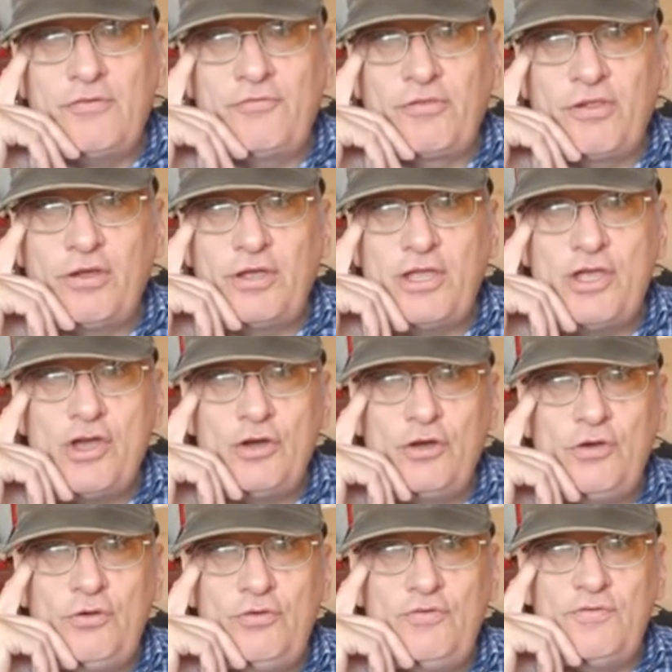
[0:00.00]
flying
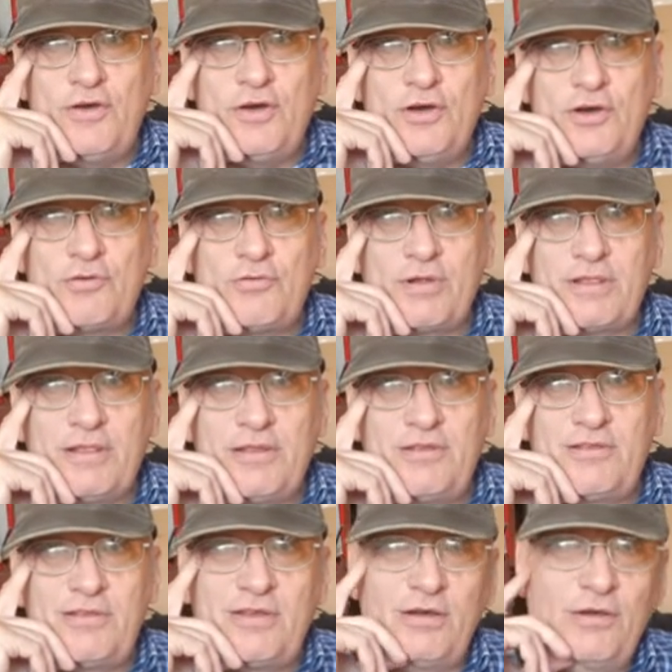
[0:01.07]
over
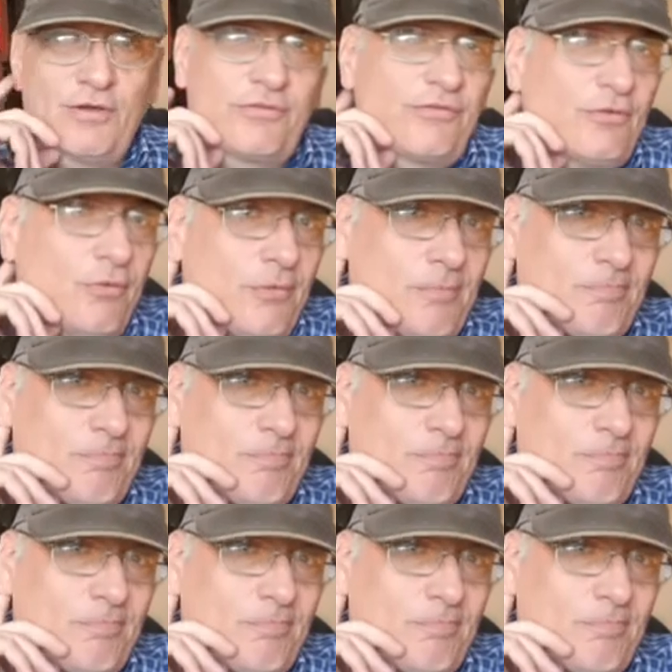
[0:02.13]
Rutland Castle.